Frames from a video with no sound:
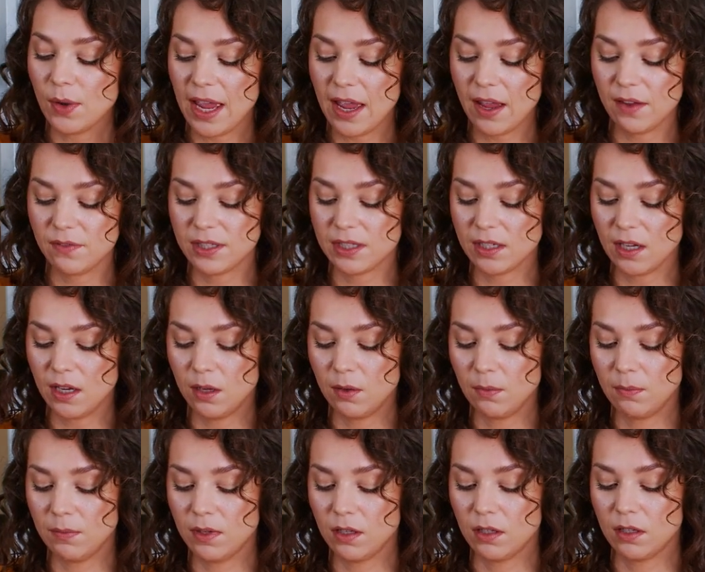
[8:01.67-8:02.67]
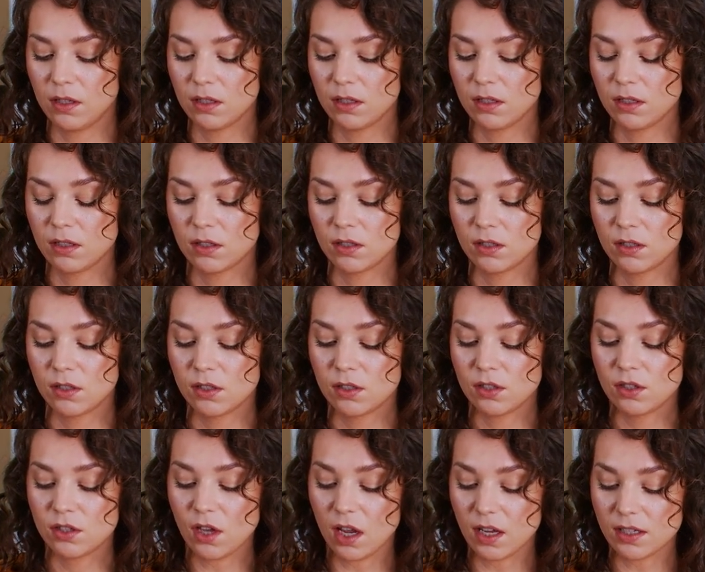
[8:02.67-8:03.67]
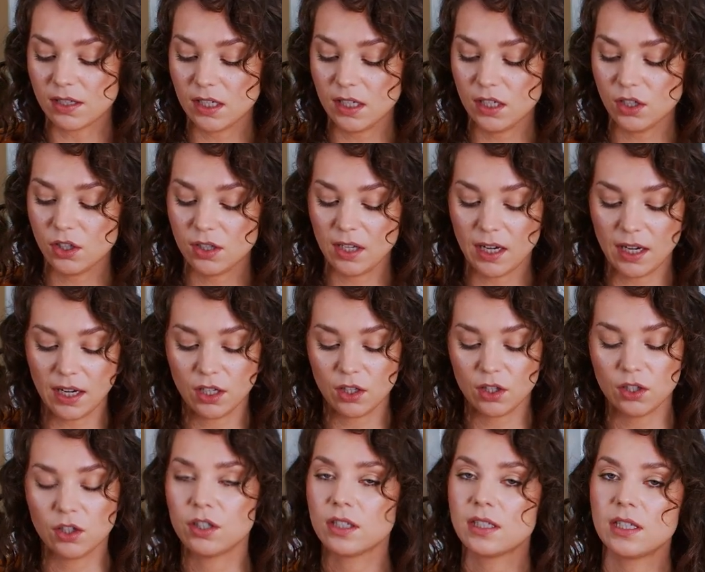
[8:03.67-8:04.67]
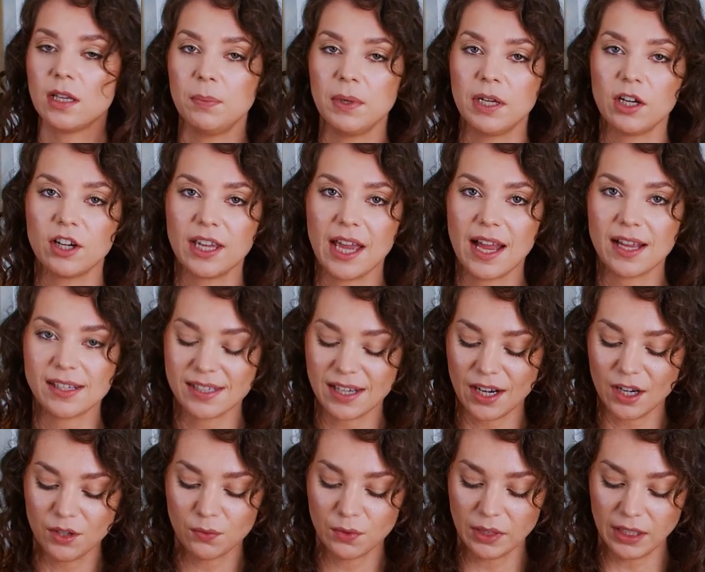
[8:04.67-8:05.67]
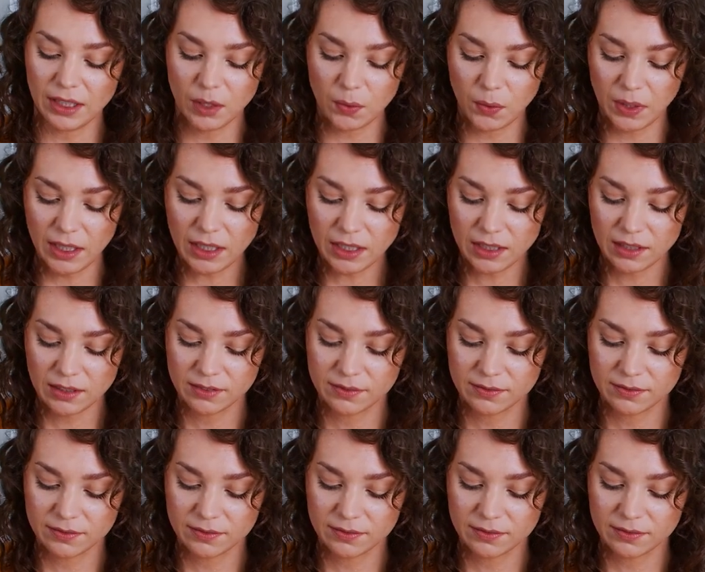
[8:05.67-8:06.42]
have some sausage that I cooked up in our cast iron really quick.